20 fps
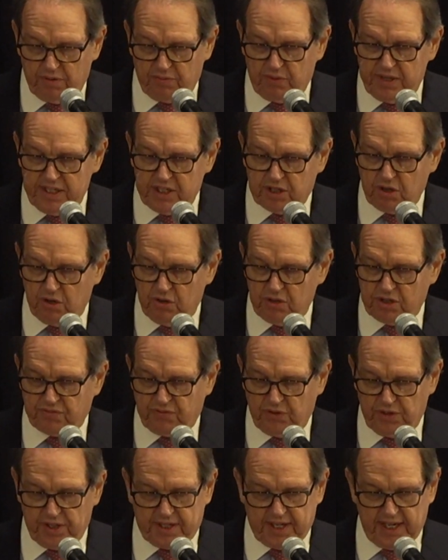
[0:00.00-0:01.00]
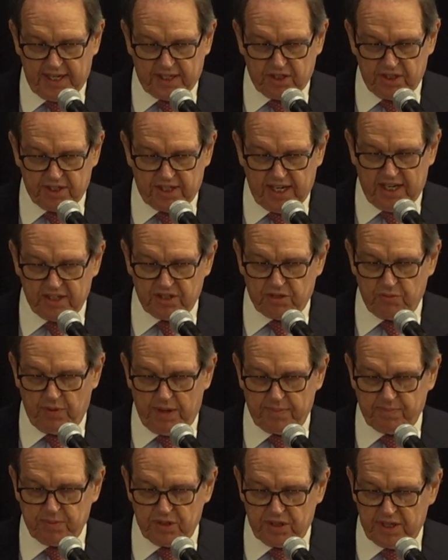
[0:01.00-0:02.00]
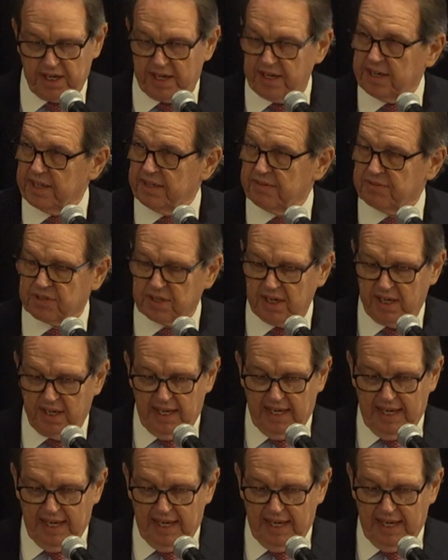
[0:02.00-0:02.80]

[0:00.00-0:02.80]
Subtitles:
of research for the Texas House of Representatives